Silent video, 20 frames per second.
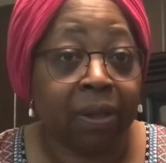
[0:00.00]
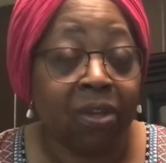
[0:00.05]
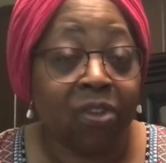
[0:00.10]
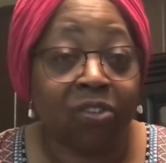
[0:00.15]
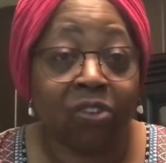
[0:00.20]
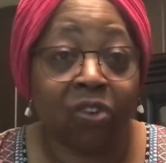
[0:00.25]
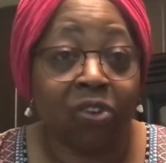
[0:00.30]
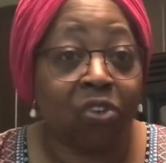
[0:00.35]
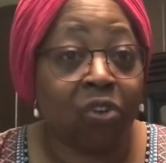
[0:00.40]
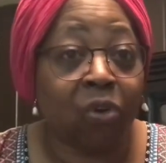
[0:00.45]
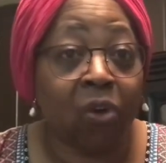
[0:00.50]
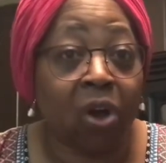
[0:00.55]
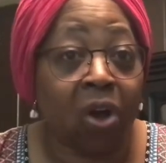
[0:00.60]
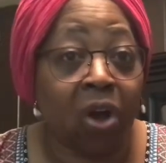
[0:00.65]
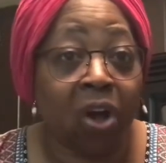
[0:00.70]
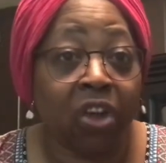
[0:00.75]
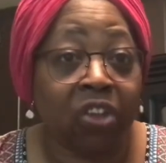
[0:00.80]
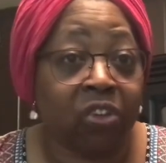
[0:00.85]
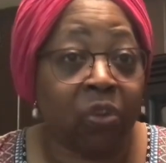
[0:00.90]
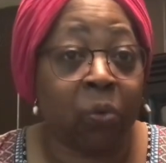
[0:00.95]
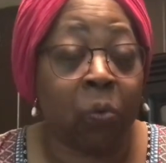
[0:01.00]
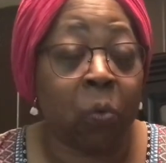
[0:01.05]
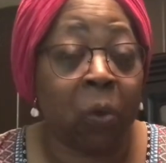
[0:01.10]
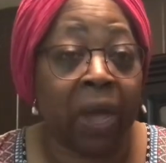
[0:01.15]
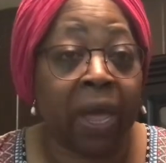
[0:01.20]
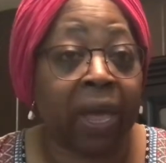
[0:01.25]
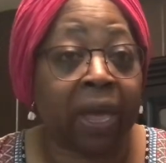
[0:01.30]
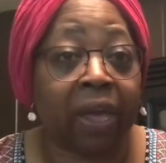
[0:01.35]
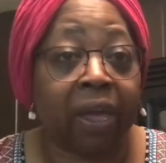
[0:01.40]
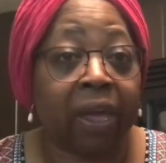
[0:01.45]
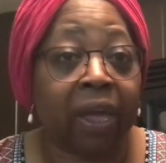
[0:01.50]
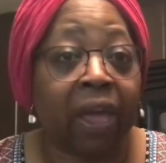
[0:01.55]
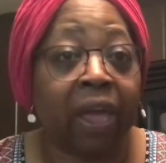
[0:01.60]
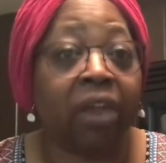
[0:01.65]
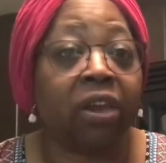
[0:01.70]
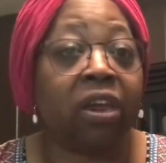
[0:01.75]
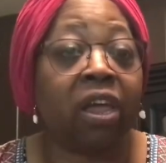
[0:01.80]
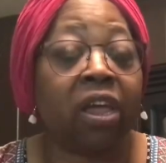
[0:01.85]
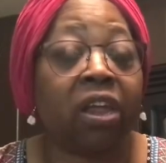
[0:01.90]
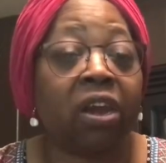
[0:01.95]
So you're on your way
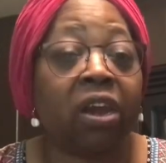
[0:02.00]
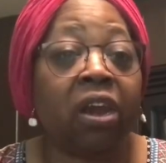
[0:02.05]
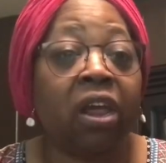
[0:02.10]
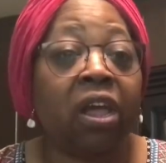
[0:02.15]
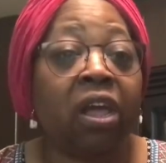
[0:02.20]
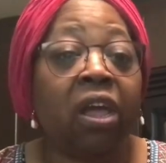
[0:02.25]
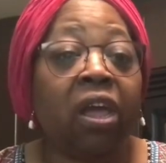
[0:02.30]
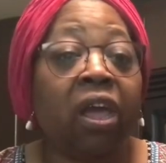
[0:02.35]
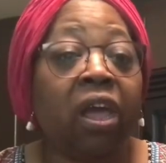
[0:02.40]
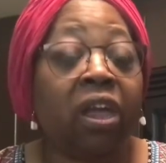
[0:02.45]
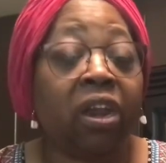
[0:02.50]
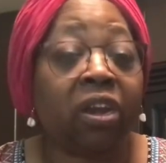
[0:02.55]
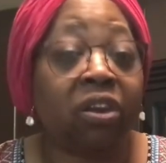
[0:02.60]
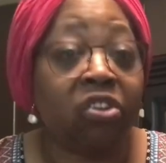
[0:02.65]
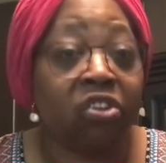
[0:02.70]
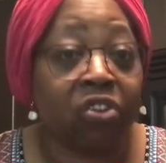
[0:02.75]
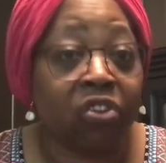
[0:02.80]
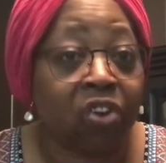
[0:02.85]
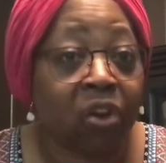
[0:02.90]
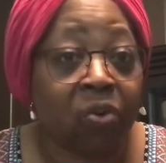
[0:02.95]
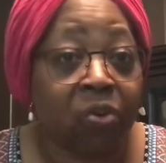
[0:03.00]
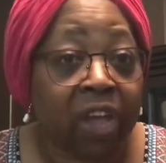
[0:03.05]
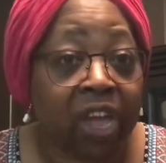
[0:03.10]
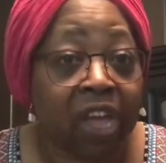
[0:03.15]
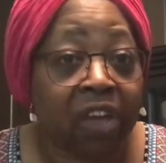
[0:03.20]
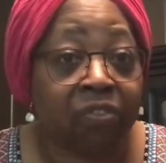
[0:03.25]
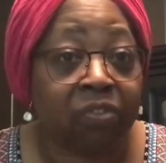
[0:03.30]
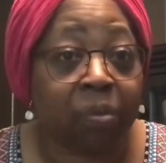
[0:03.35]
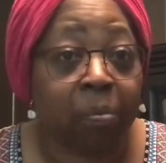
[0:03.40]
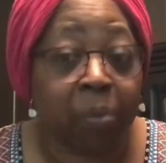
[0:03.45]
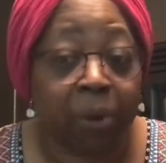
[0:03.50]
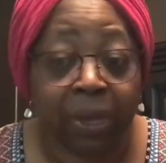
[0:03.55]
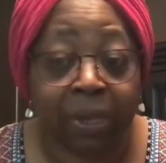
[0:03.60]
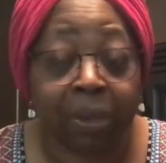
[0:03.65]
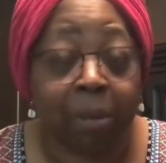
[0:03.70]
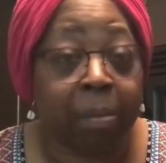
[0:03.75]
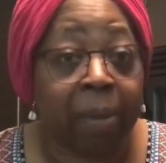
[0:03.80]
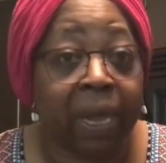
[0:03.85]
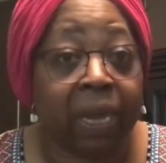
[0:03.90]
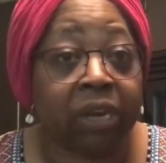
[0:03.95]
and, and, and you don't have to
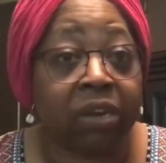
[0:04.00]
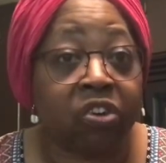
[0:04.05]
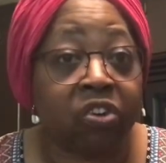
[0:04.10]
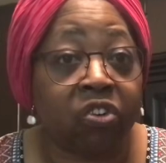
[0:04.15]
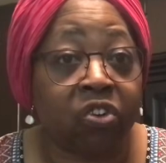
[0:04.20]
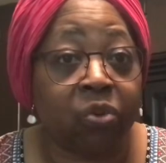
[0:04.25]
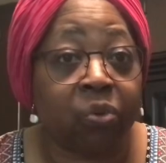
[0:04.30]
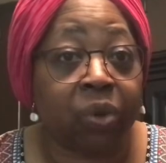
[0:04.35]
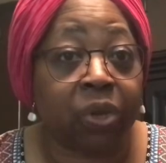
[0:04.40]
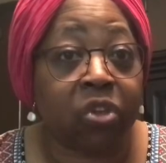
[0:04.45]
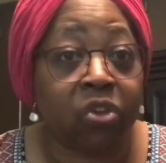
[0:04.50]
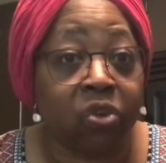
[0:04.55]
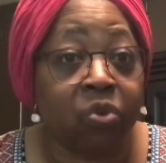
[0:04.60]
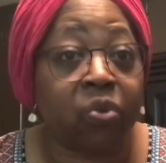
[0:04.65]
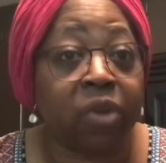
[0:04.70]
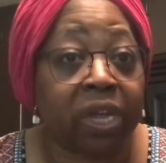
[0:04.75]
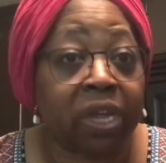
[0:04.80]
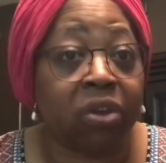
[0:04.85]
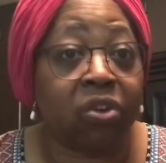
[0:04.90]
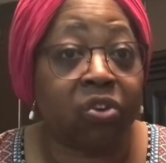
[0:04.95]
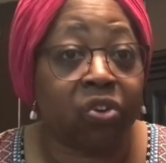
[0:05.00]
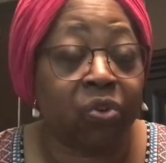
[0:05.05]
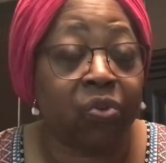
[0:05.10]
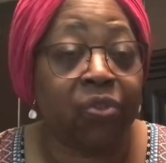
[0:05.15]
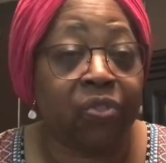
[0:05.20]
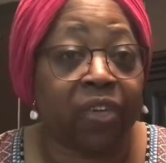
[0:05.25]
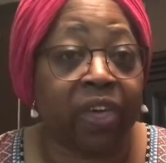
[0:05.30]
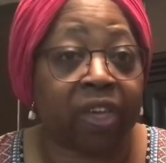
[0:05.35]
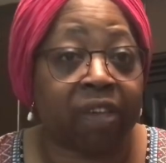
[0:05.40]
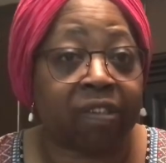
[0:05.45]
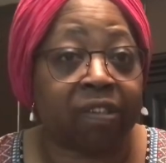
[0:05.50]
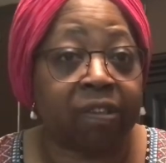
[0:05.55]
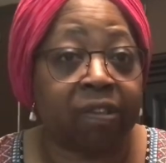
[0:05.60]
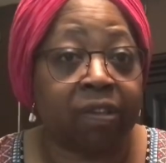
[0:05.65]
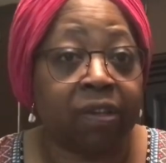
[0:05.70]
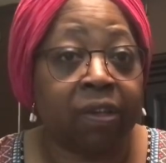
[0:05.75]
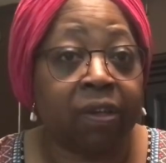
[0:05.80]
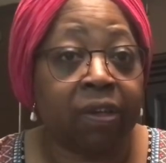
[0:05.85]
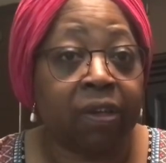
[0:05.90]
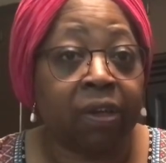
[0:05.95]
break the bank to do it. You can do
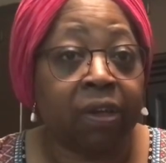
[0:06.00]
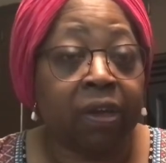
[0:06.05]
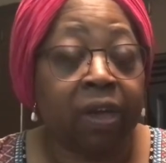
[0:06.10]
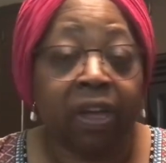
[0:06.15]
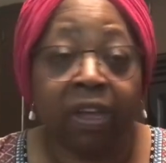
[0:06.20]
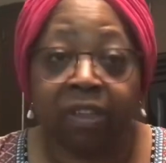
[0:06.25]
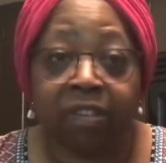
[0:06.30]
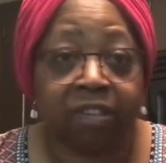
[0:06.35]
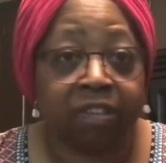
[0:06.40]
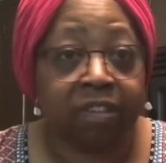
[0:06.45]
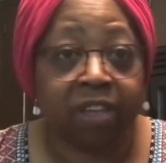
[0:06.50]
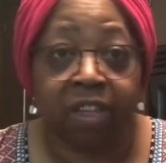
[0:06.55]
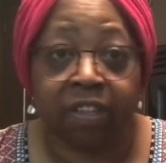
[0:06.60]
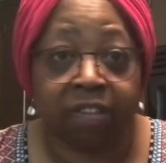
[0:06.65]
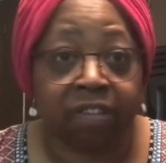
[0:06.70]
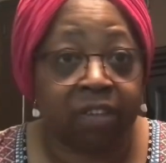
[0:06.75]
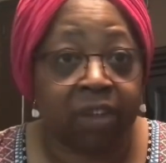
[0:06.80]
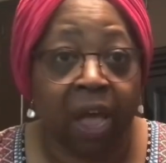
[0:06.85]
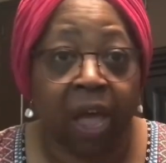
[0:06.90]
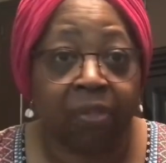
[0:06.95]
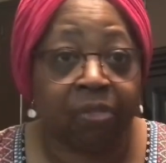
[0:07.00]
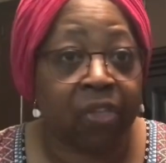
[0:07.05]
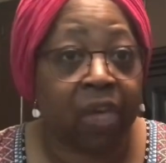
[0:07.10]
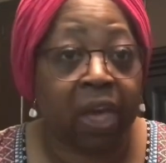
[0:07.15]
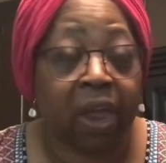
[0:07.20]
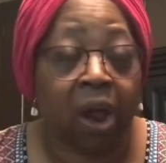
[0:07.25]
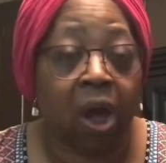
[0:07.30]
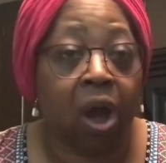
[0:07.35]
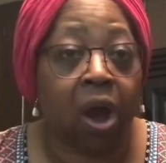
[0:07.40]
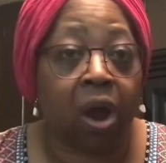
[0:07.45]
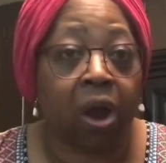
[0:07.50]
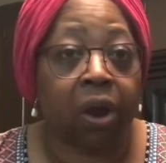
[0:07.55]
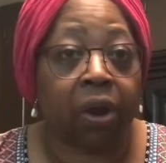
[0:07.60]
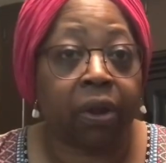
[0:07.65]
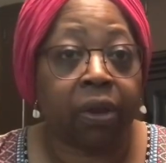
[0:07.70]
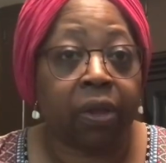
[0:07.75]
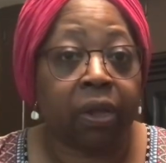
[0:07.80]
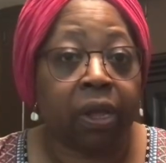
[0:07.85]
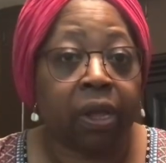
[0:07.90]
this. It's, it's not that hard.